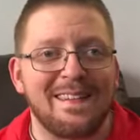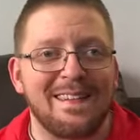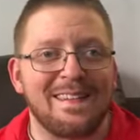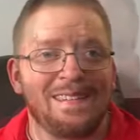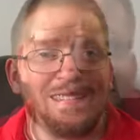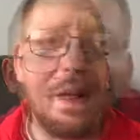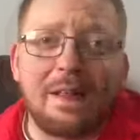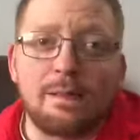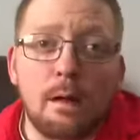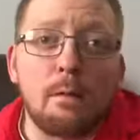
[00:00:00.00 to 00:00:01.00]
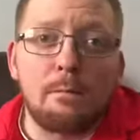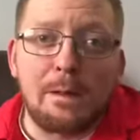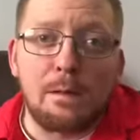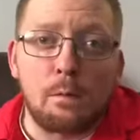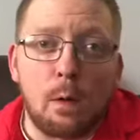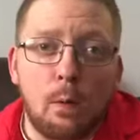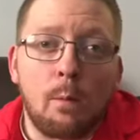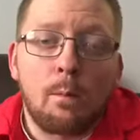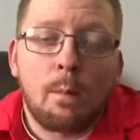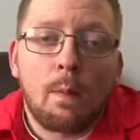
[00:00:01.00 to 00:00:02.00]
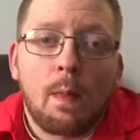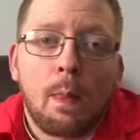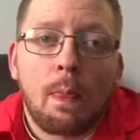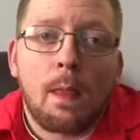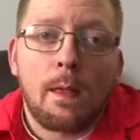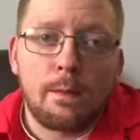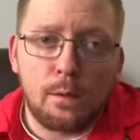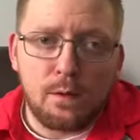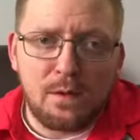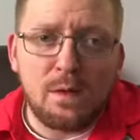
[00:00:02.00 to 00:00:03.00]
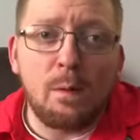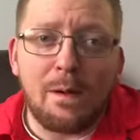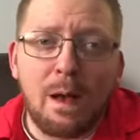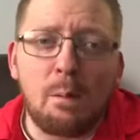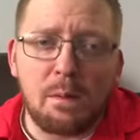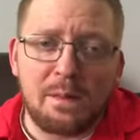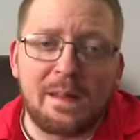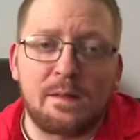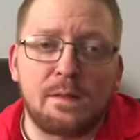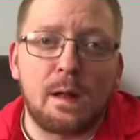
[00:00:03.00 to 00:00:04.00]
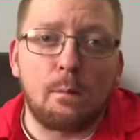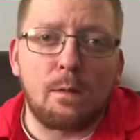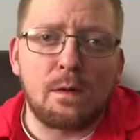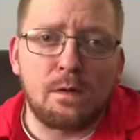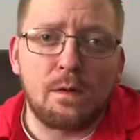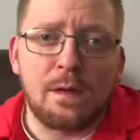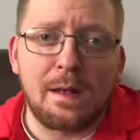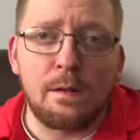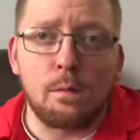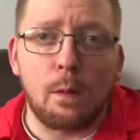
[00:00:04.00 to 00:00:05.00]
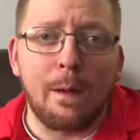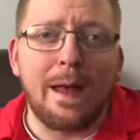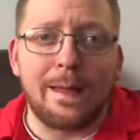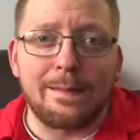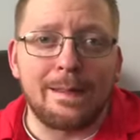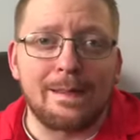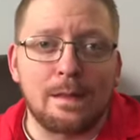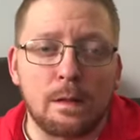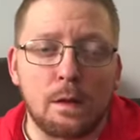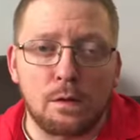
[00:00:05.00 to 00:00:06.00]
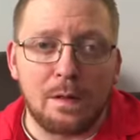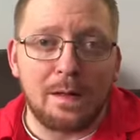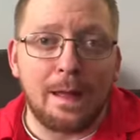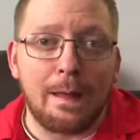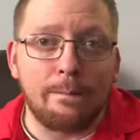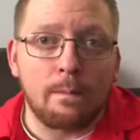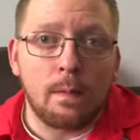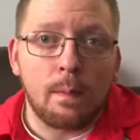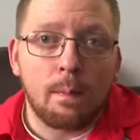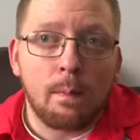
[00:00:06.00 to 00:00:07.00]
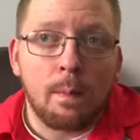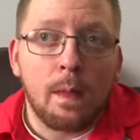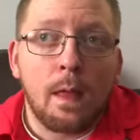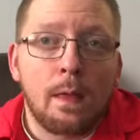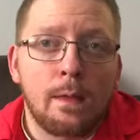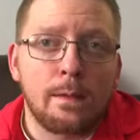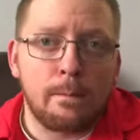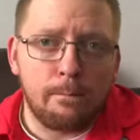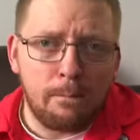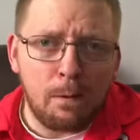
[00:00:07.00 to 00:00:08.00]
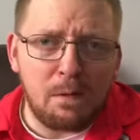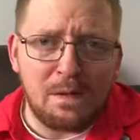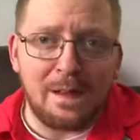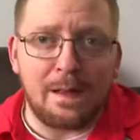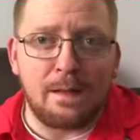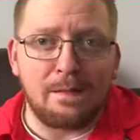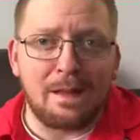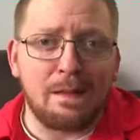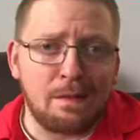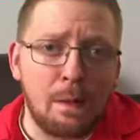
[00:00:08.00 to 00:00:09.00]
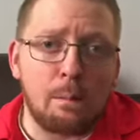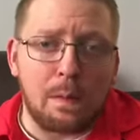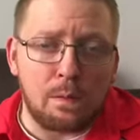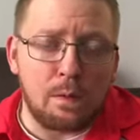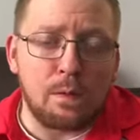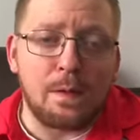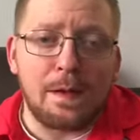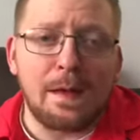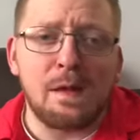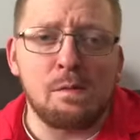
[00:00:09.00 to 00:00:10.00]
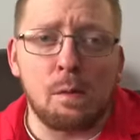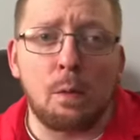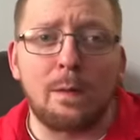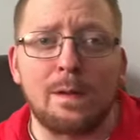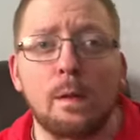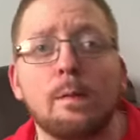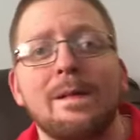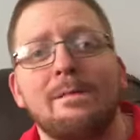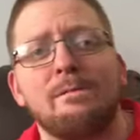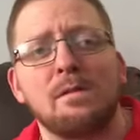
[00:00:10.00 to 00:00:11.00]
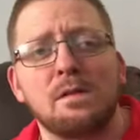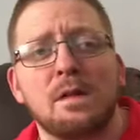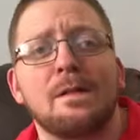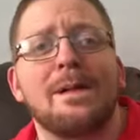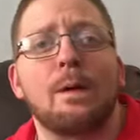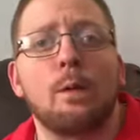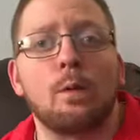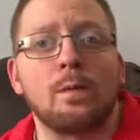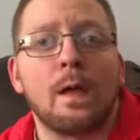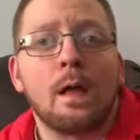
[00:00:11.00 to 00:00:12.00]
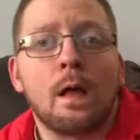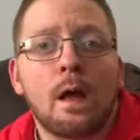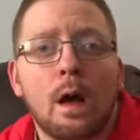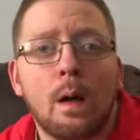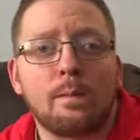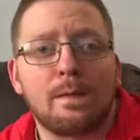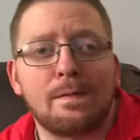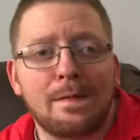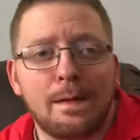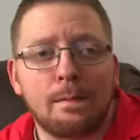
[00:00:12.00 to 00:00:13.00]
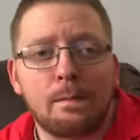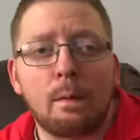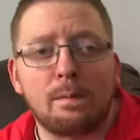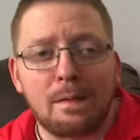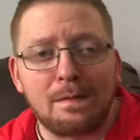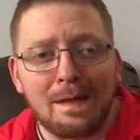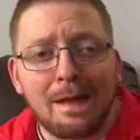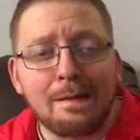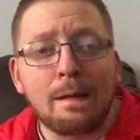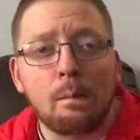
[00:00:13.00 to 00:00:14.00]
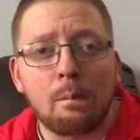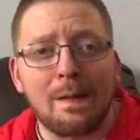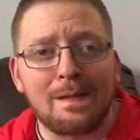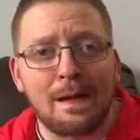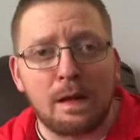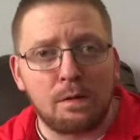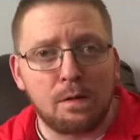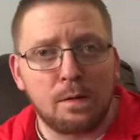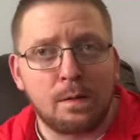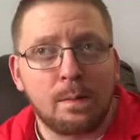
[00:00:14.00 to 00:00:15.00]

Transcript: Much as I love Hero, there's still a couple things I wish Hero had that it doesn't yet. The first thing is, as I mentioned, Hero can only physically hold up to 10 medications.